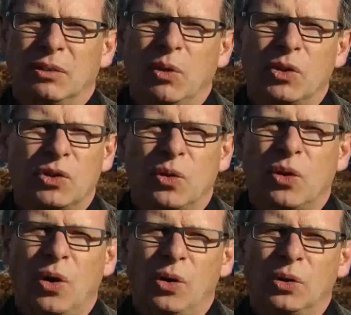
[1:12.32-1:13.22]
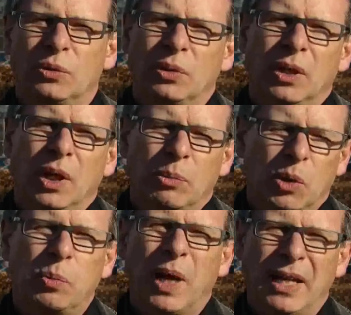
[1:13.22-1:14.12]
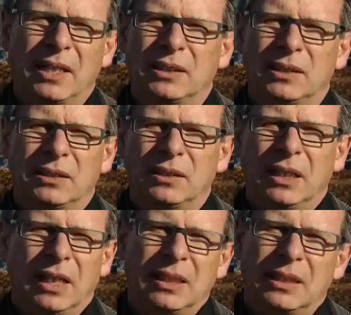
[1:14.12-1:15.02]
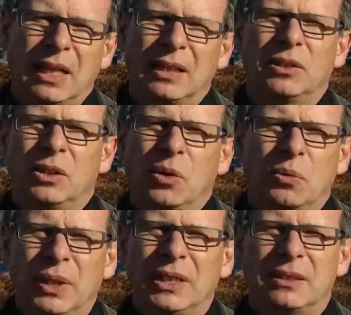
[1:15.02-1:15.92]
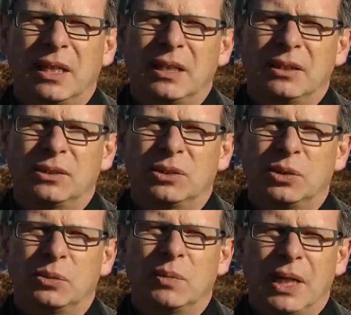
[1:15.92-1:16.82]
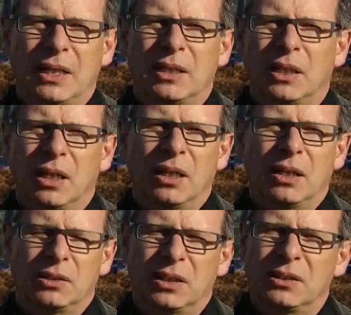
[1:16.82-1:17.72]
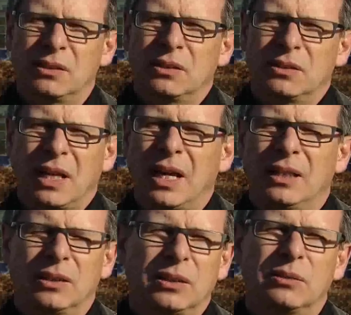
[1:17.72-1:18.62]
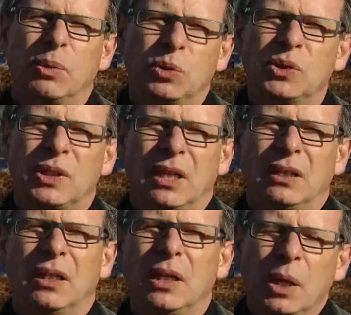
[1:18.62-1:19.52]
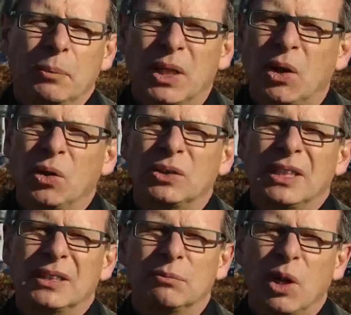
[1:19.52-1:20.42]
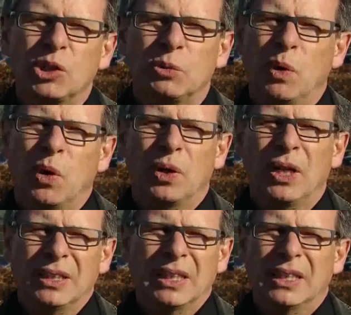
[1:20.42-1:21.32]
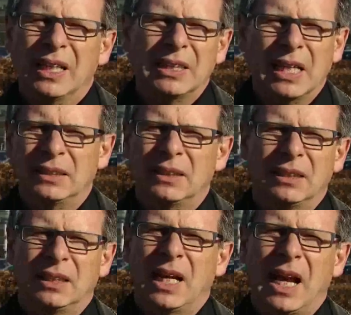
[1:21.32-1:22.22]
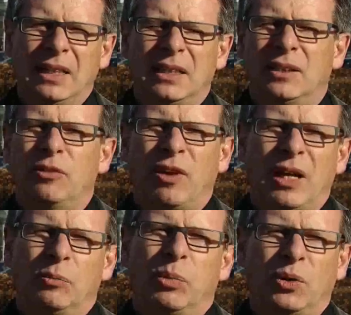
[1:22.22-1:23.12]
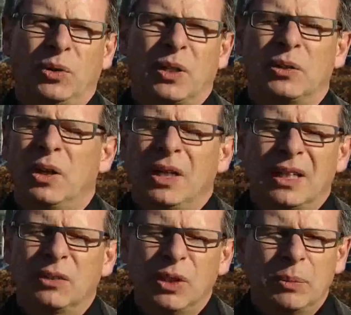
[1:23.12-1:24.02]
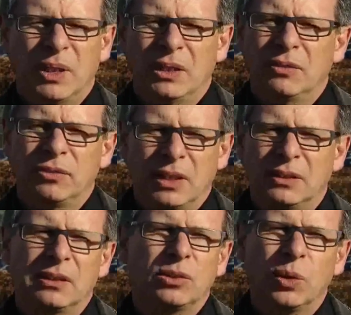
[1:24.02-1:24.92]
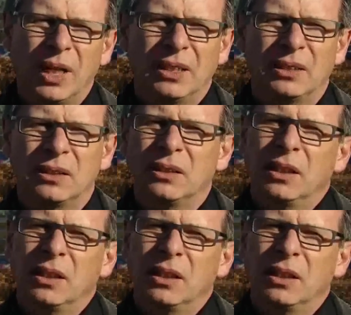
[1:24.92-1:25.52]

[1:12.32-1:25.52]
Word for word: was so-called Blue Planet and then we decided to make uh, this sign, this bluesign, because it's much more than a test at the end, at the final product. Then we believe this is too late.